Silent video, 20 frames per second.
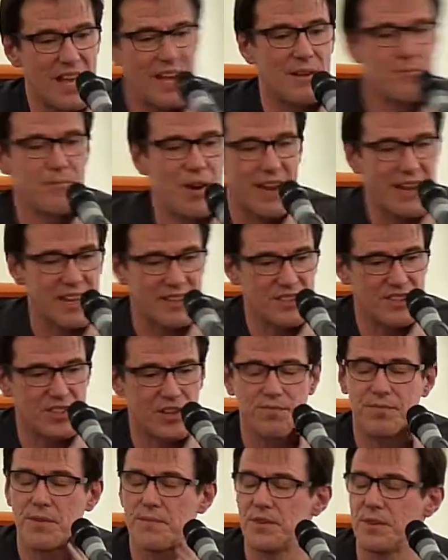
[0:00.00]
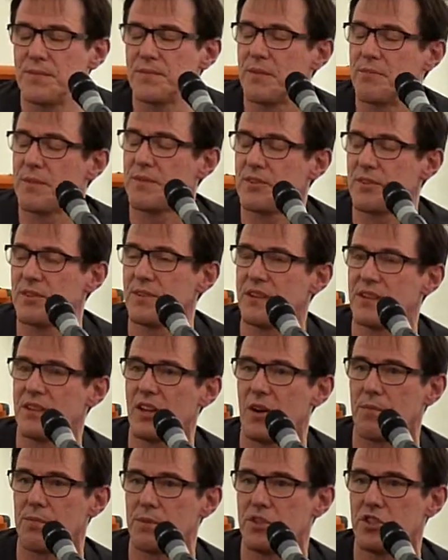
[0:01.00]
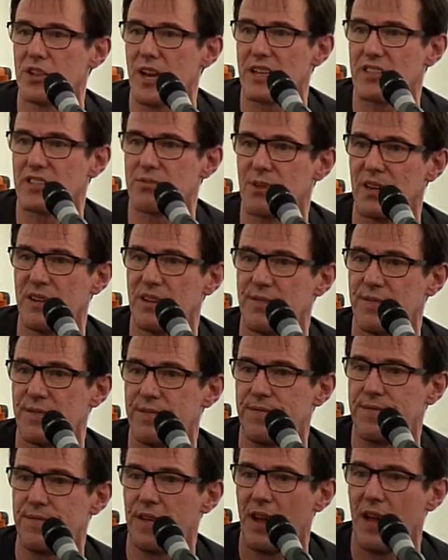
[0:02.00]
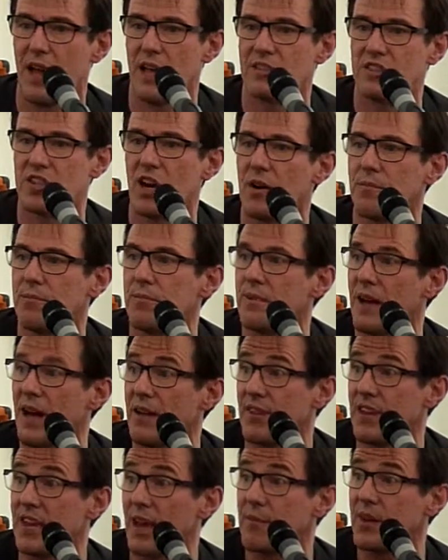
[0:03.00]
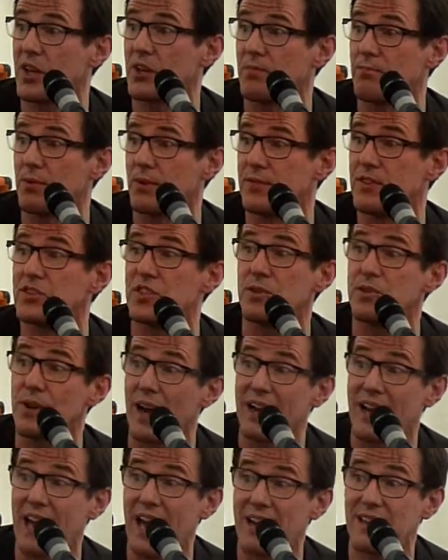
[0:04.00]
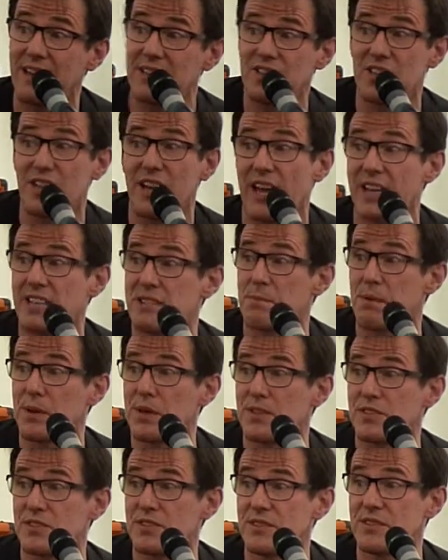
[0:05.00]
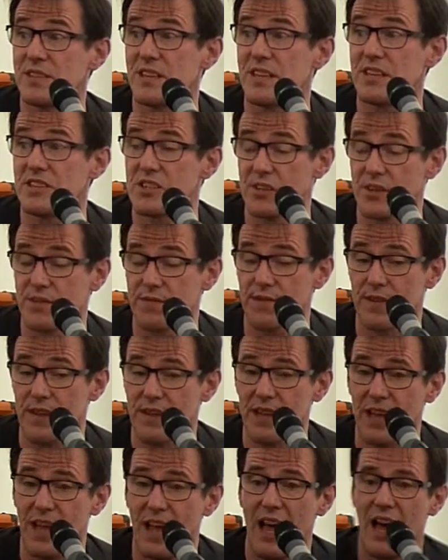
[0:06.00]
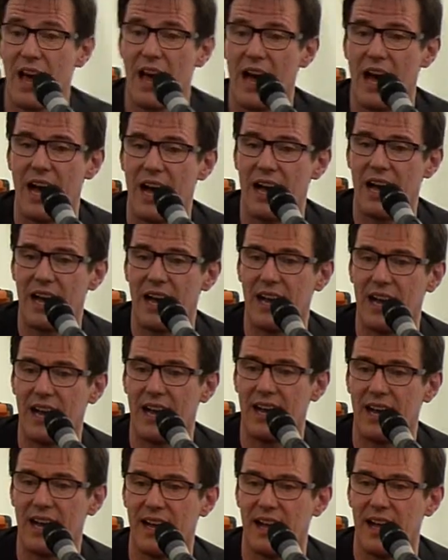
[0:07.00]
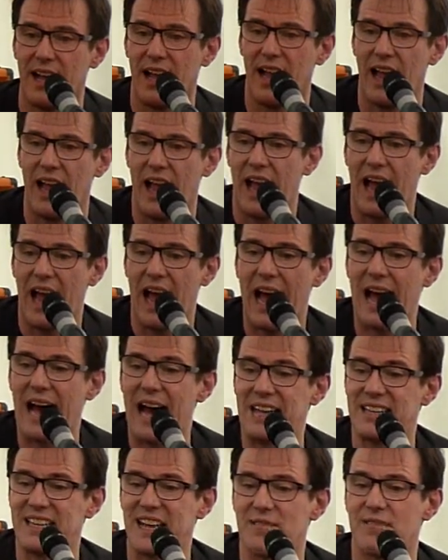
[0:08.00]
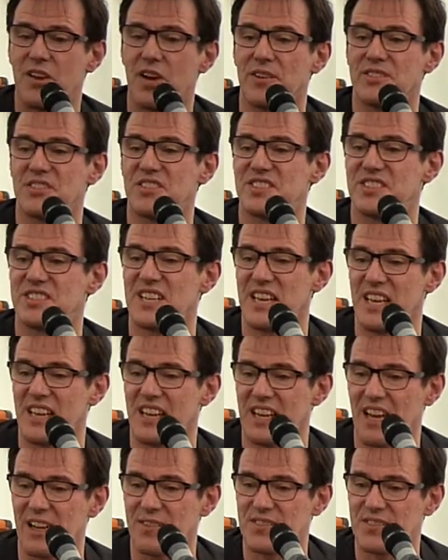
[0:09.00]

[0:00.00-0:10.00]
Writing stuff. We've done a couple of tracks with Tom at the Chemical Brothers, who again is a nice person, he's lovely. And I got sick of